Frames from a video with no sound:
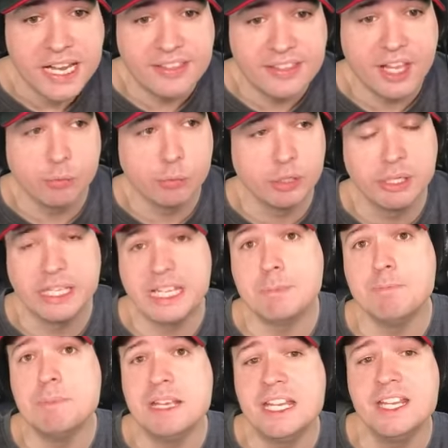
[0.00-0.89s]
they will
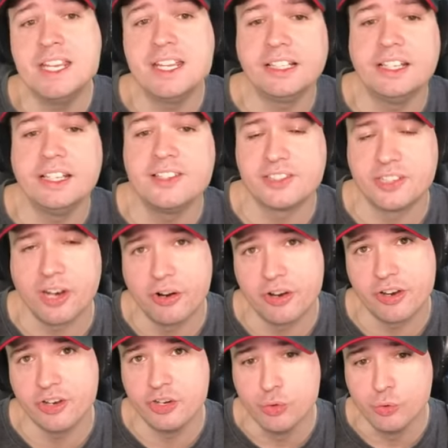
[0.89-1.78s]
immediately
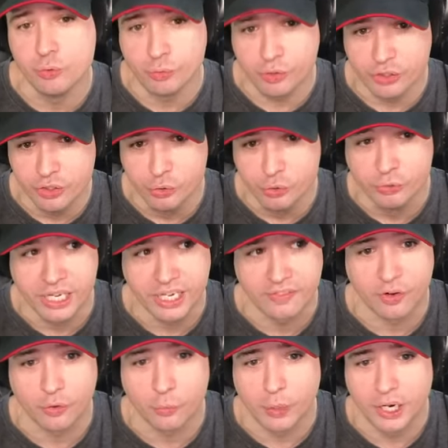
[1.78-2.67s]
start a new new
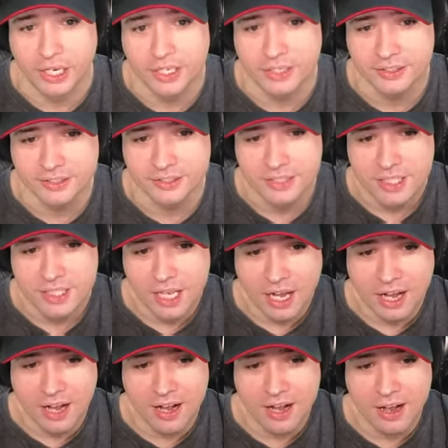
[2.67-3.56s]
giveaway.
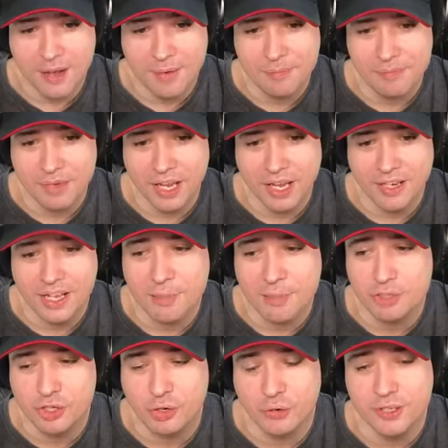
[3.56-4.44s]
Um, and
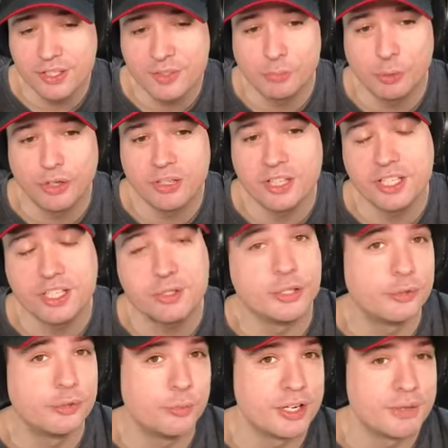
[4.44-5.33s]
I'm sure it's one that you
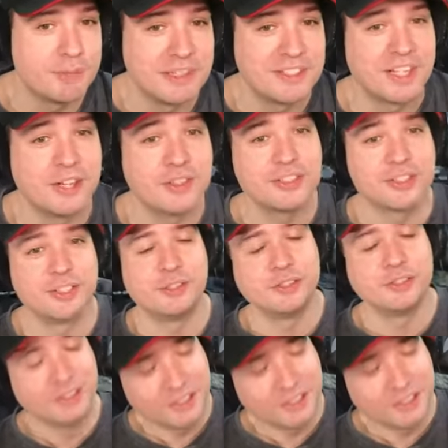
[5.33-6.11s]
don't want to miss out, so